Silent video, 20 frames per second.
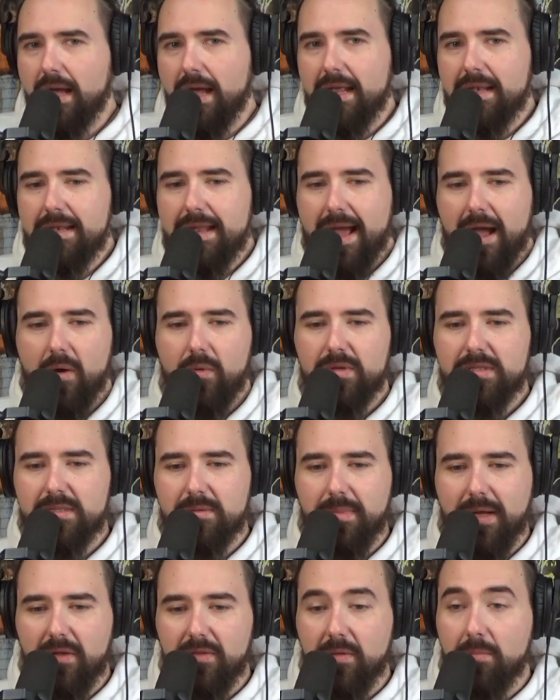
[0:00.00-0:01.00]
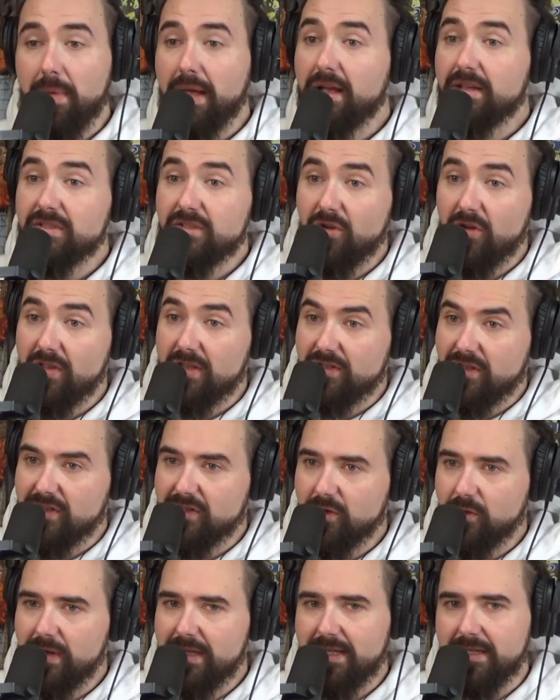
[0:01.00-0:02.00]
And now it's about the megastar that's
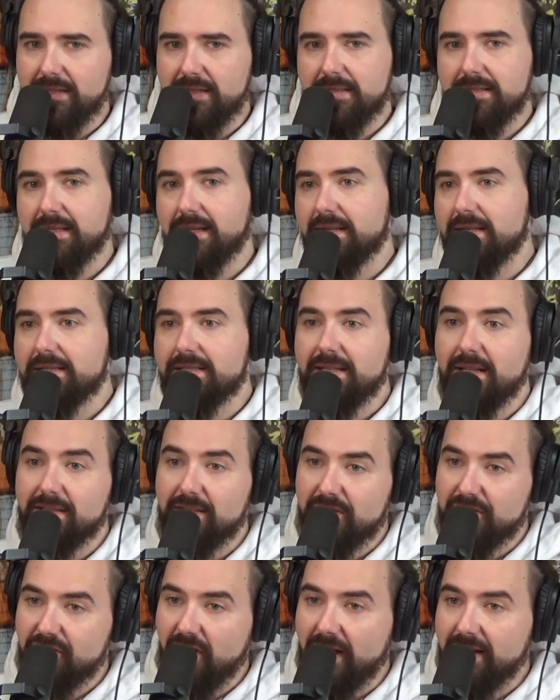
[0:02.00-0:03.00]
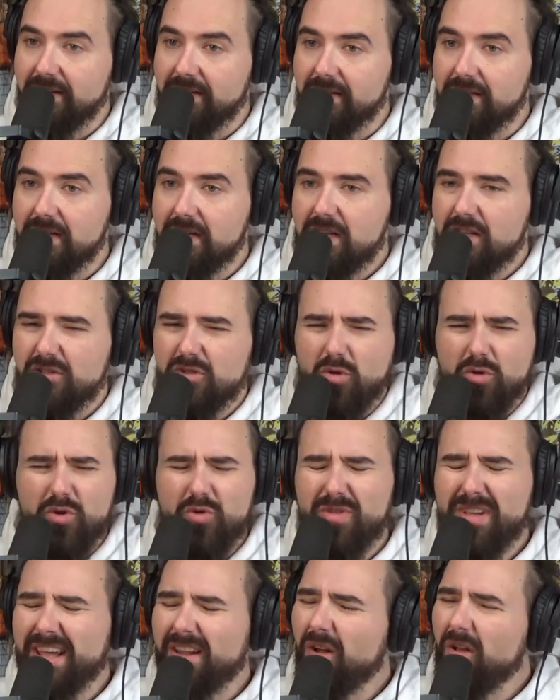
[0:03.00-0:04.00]
also in it. Is it going to sell to China? So
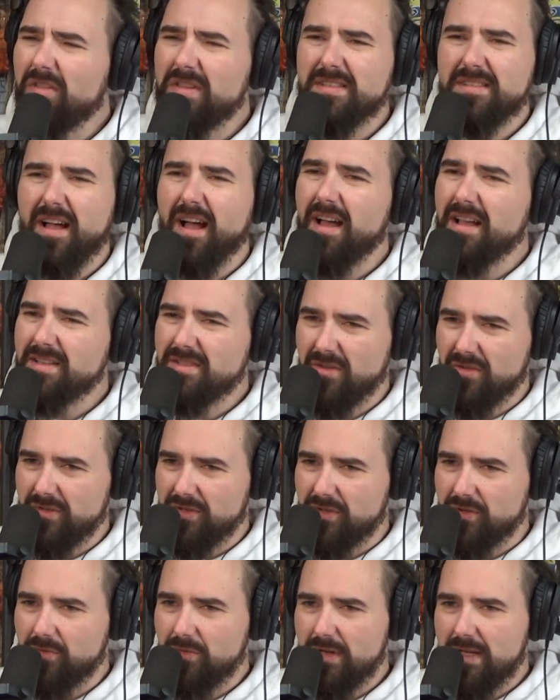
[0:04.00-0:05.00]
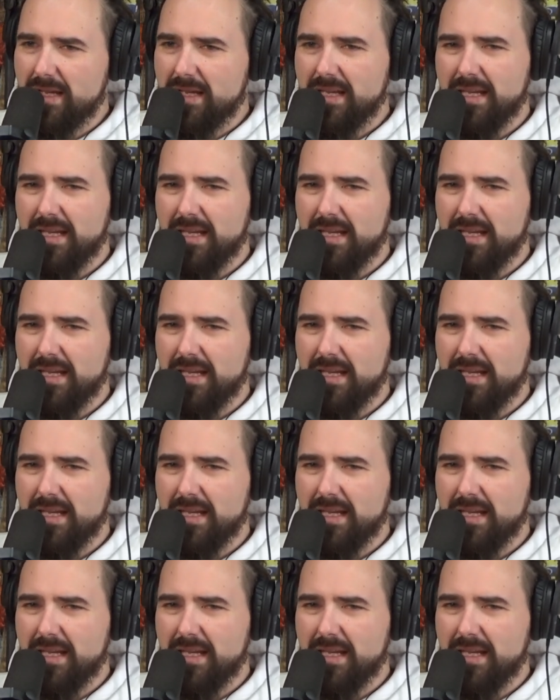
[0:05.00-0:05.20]
you get all these eyes on you.